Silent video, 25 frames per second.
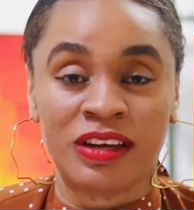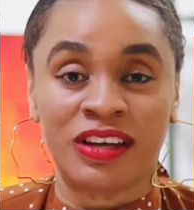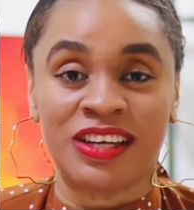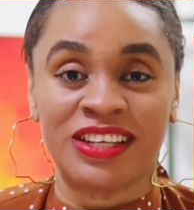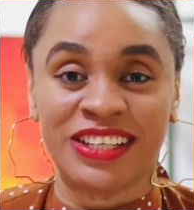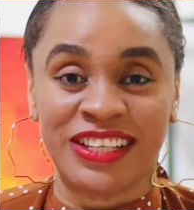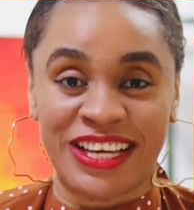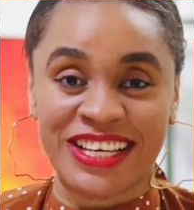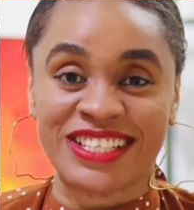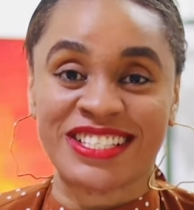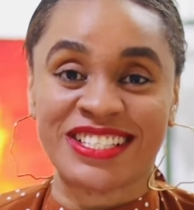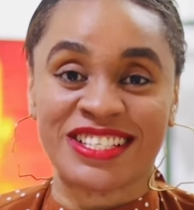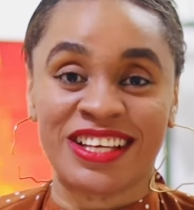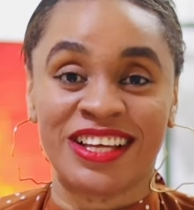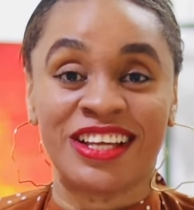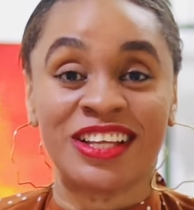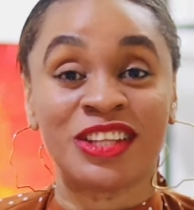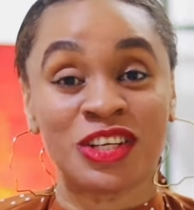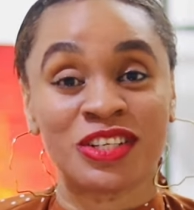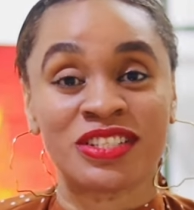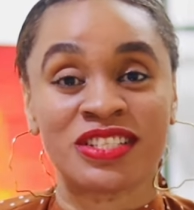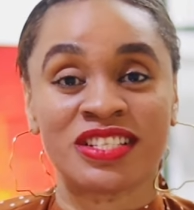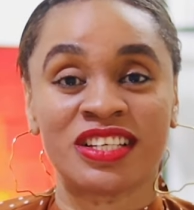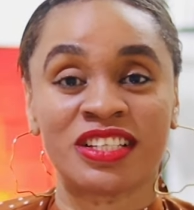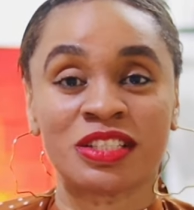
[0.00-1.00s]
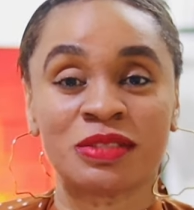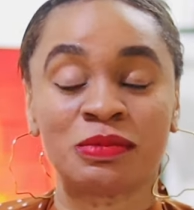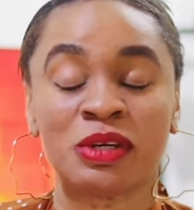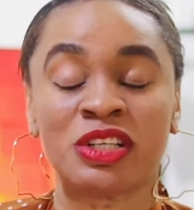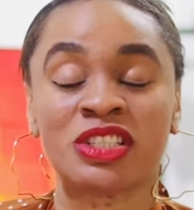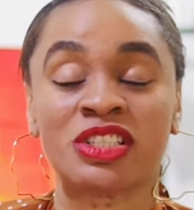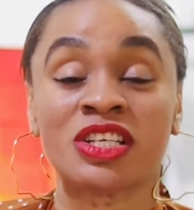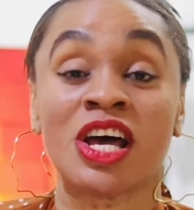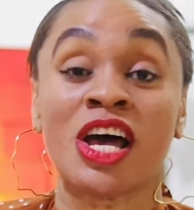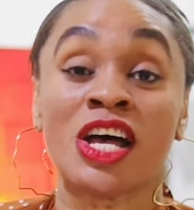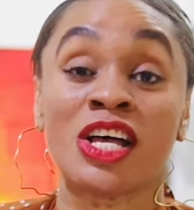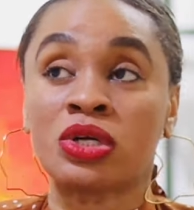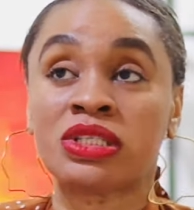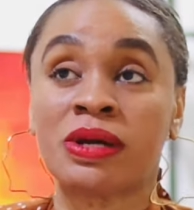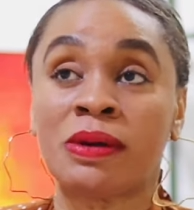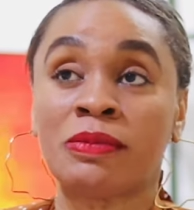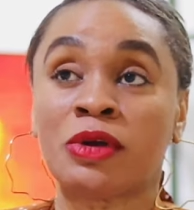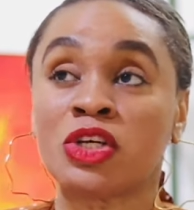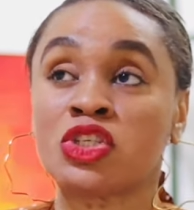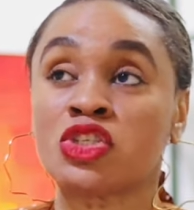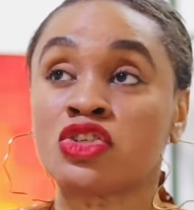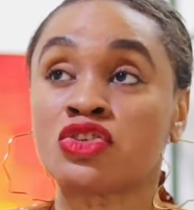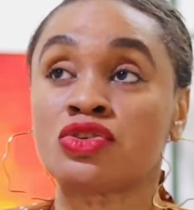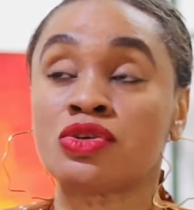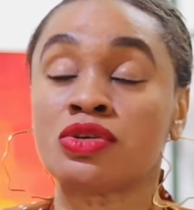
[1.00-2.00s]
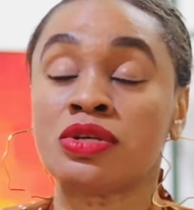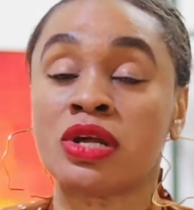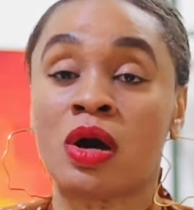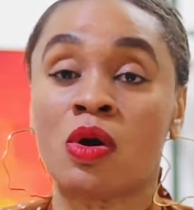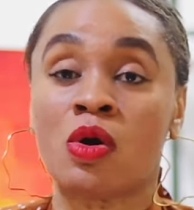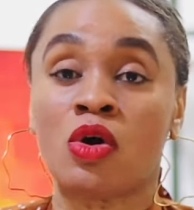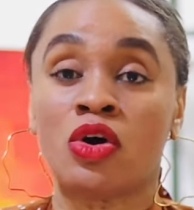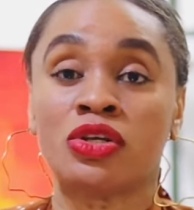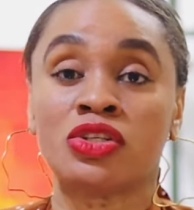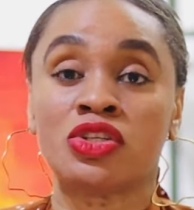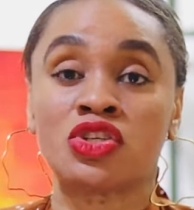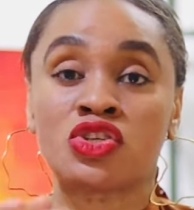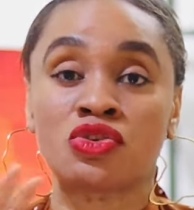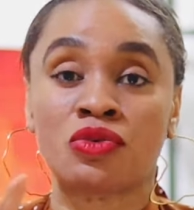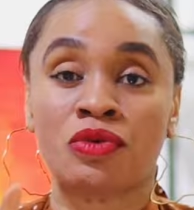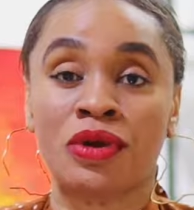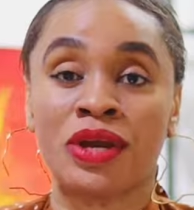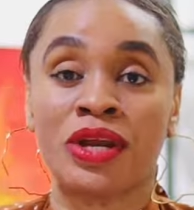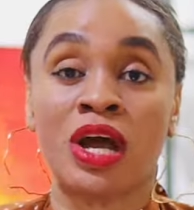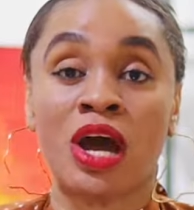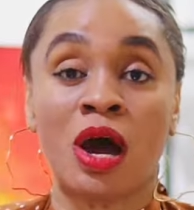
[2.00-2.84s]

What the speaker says: Yes, those 6 months. What I'm going to do now on the screen,